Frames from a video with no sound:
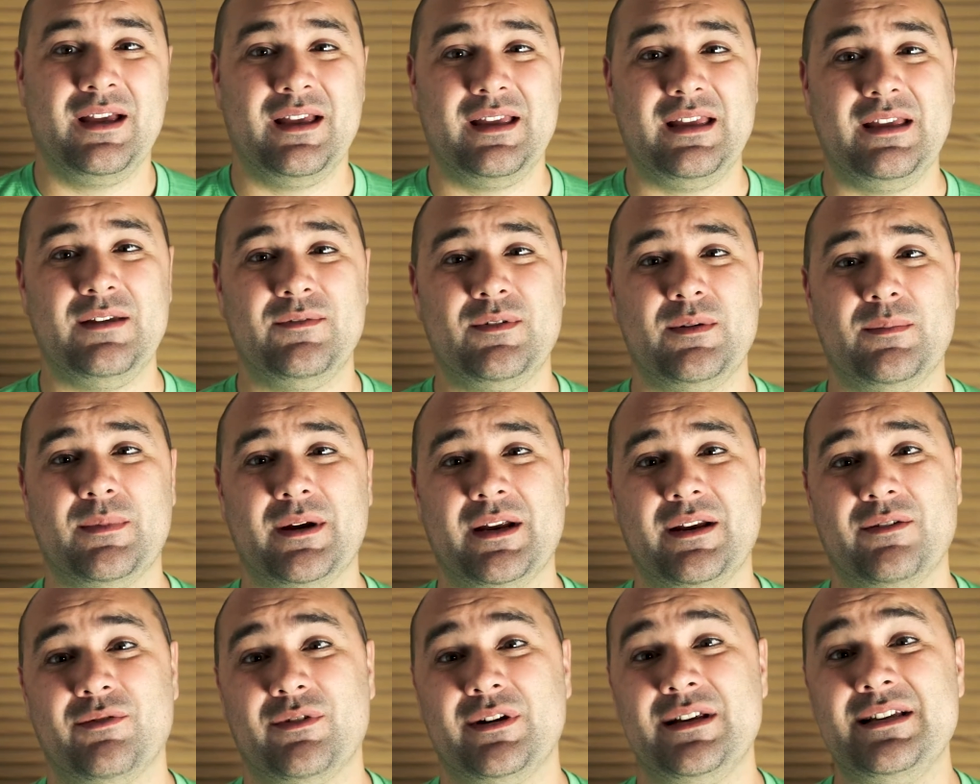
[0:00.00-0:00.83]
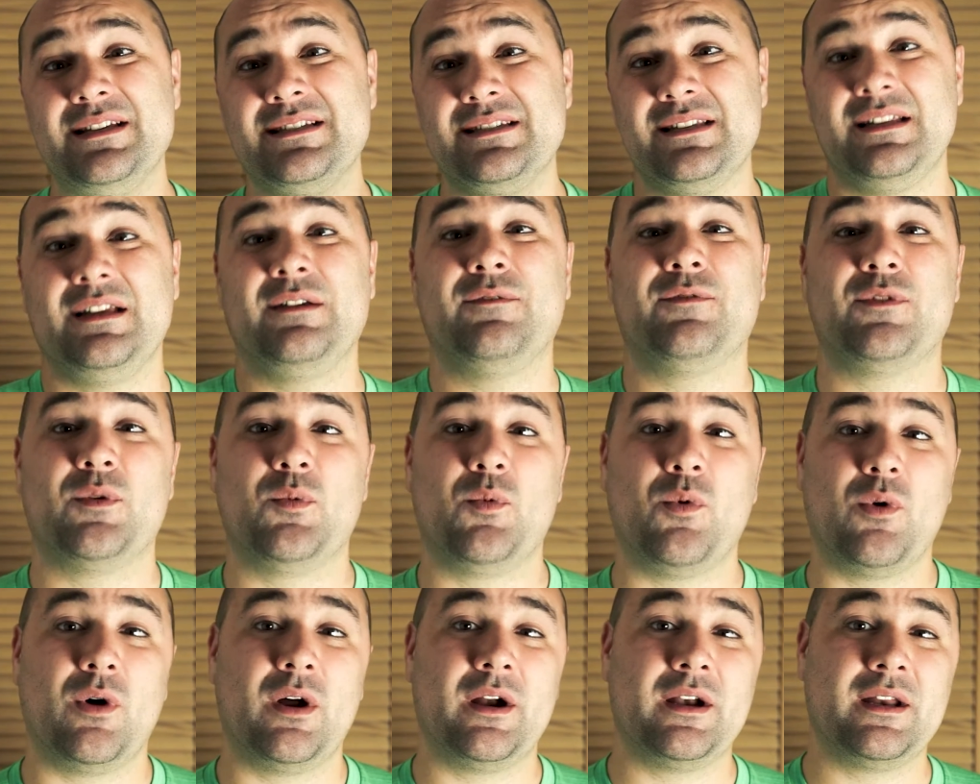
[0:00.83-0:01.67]
Even my reasoning for
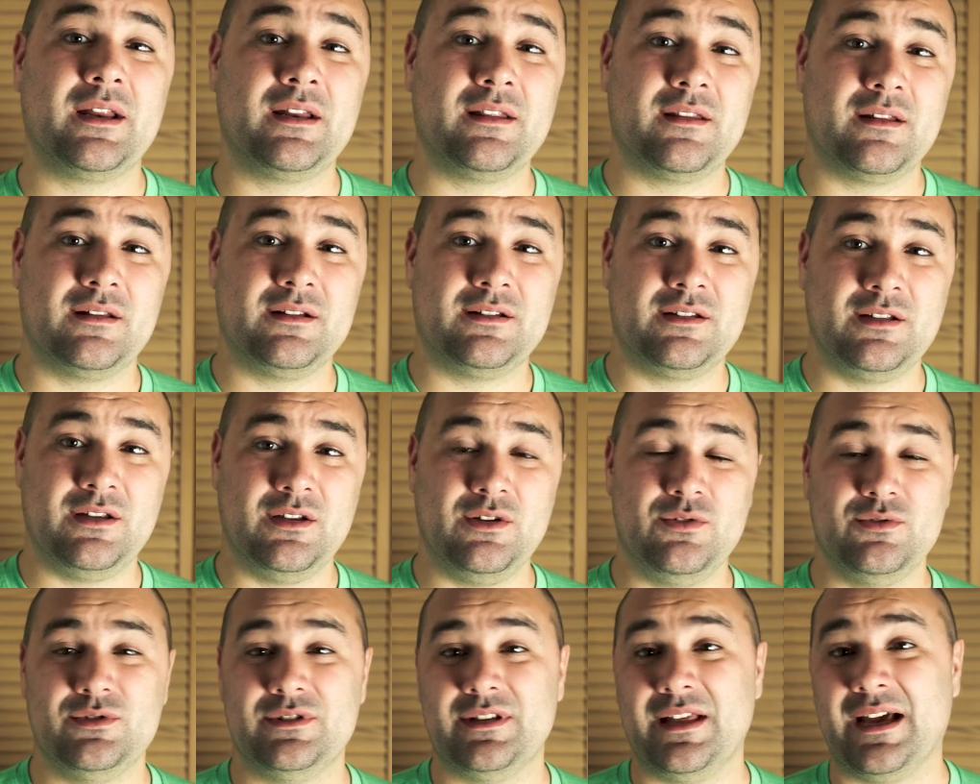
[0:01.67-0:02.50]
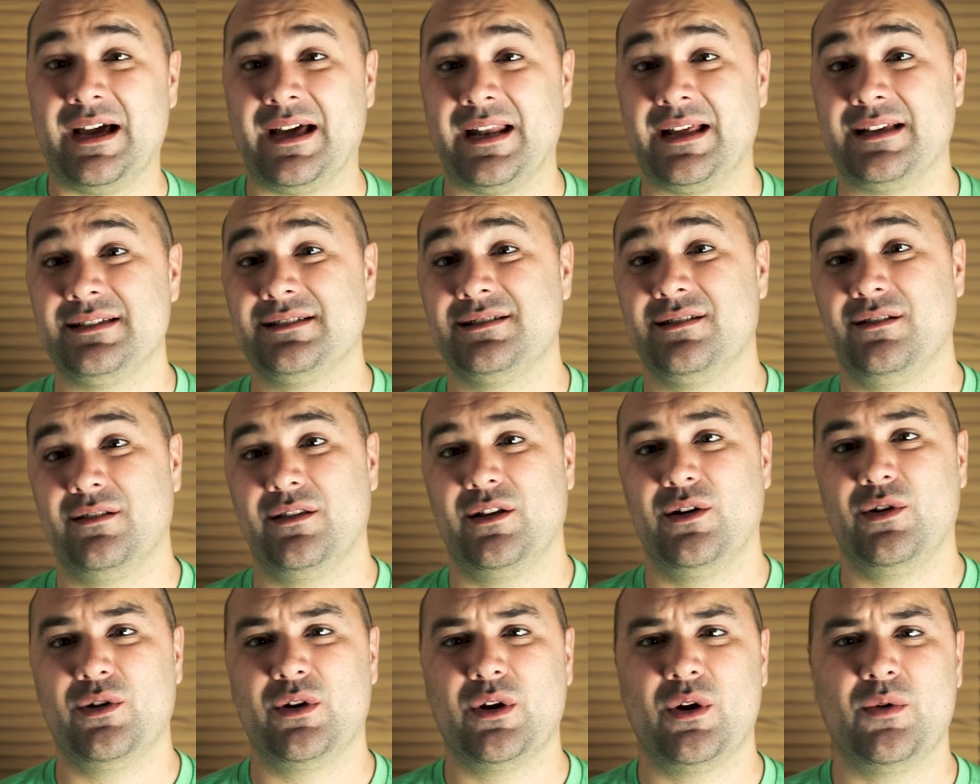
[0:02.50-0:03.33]
wanting to use that as the
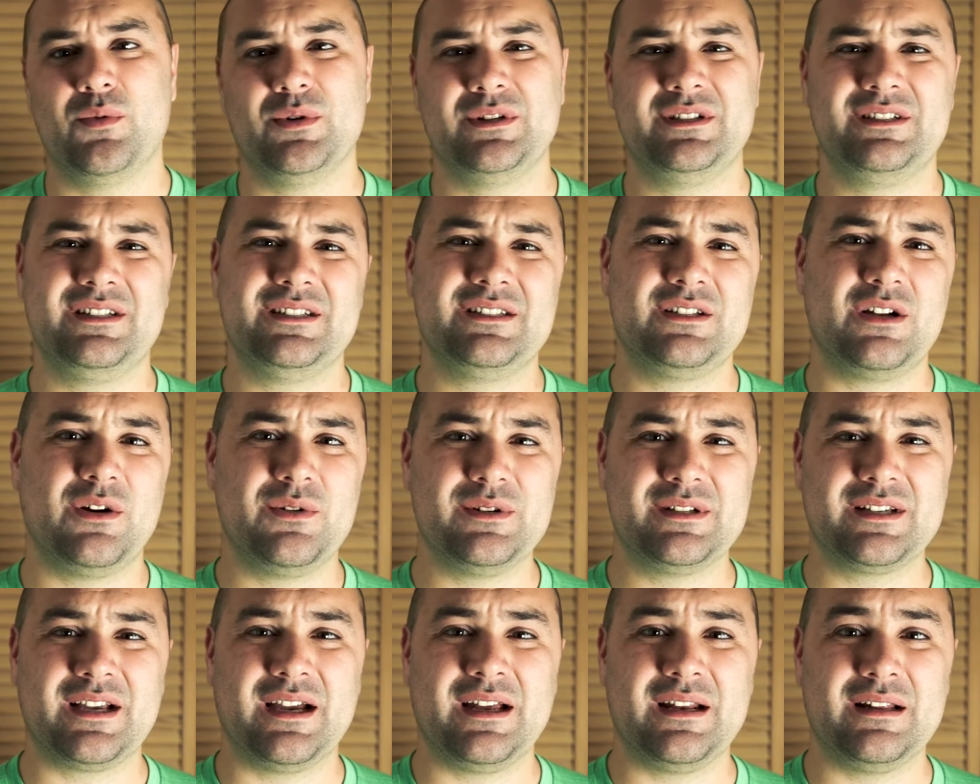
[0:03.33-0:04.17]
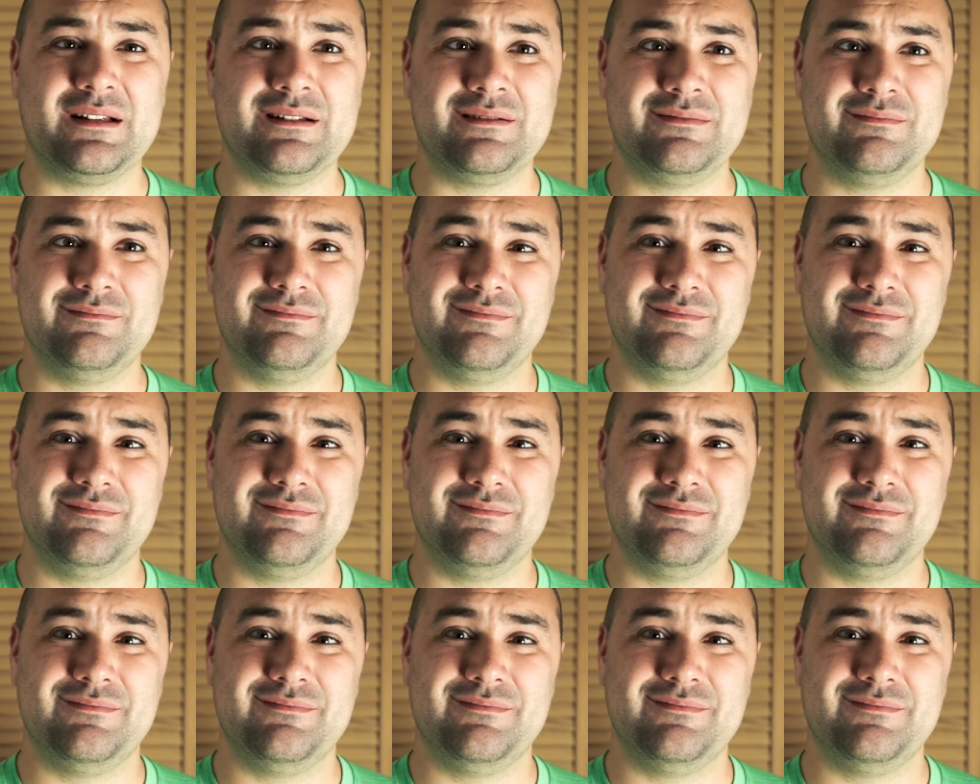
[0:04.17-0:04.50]
logo was just always kind of